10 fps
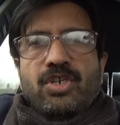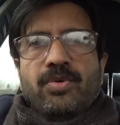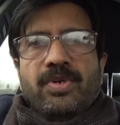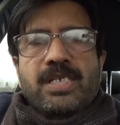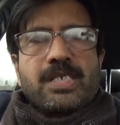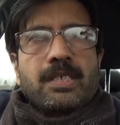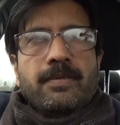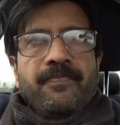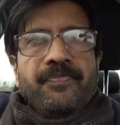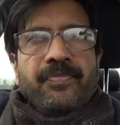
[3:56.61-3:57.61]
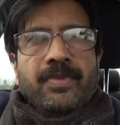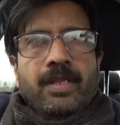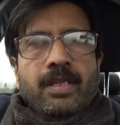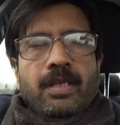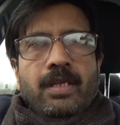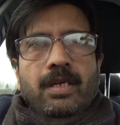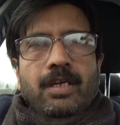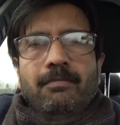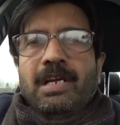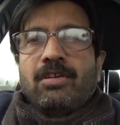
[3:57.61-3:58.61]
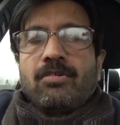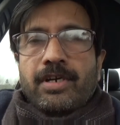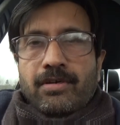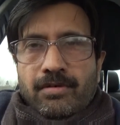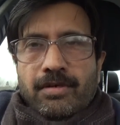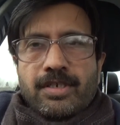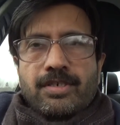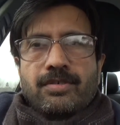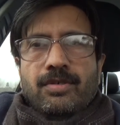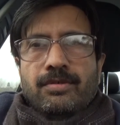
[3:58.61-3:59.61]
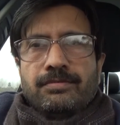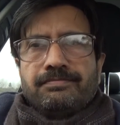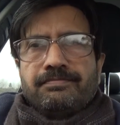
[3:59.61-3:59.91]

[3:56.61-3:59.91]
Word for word: known as uh, a mental retardation you know